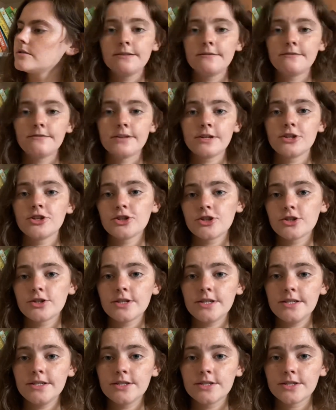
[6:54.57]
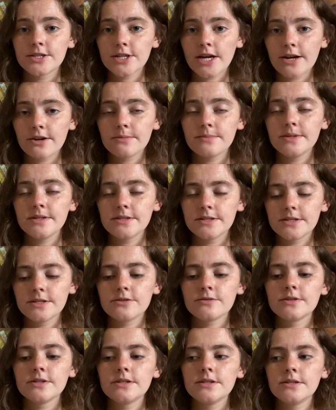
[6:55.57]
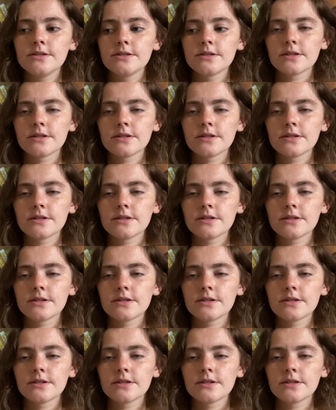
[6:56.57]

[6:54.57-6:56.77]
Finished the Shadow Me series